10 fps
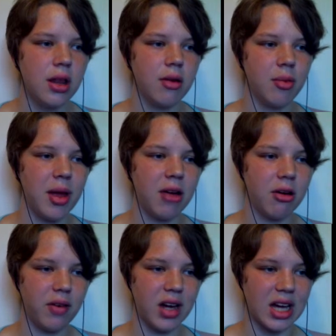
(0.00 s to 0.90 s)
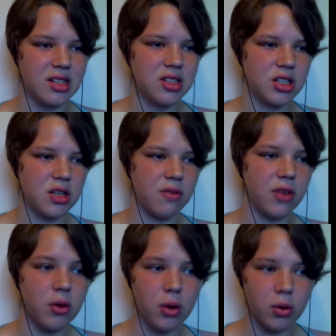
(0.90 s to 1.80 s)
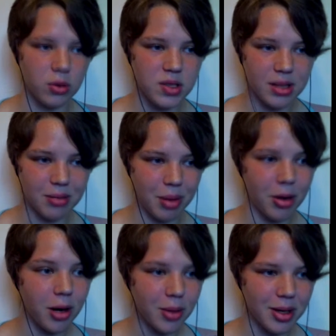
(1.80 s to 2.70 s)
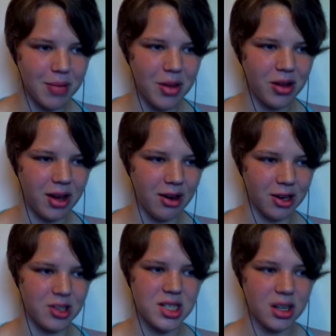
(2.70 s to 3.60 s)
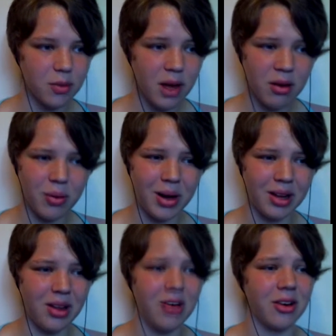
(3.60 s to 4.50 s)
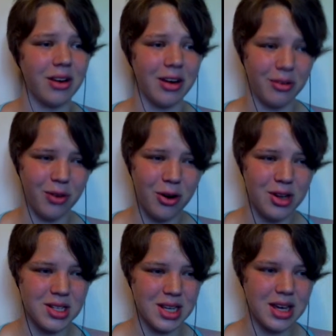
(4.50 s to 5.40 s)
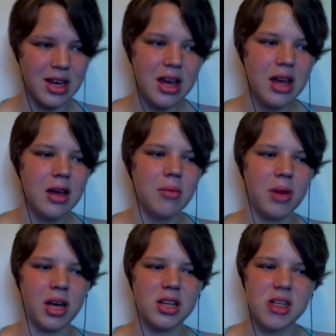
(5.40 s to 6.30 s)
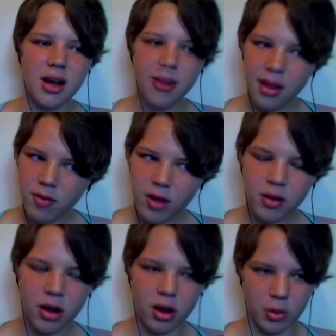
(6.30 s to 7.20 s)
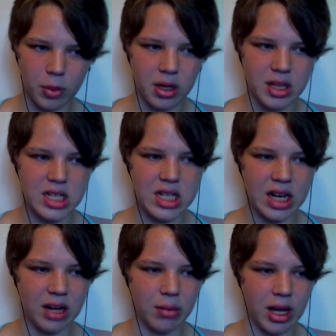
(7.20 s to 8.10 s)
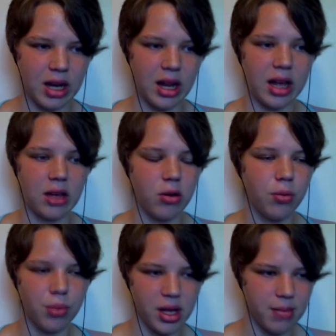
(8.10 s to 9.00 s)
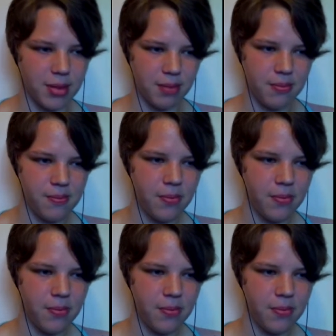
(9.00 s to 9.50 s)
The remainder of our guests, just a few locals like my barber and the mail carrier, stuck around a while longer out of courtesy, but I could tell they felt awkward at the scene I'd made, and I don't blame them.